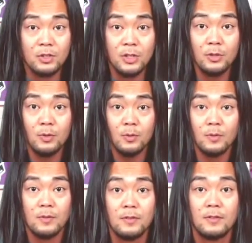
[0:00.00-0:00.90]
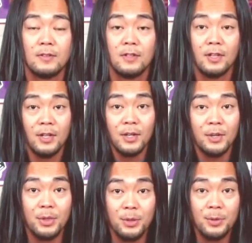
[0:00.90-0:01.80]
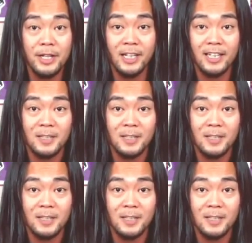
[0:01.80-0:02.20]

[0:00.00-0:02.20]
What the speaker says: 2, 3,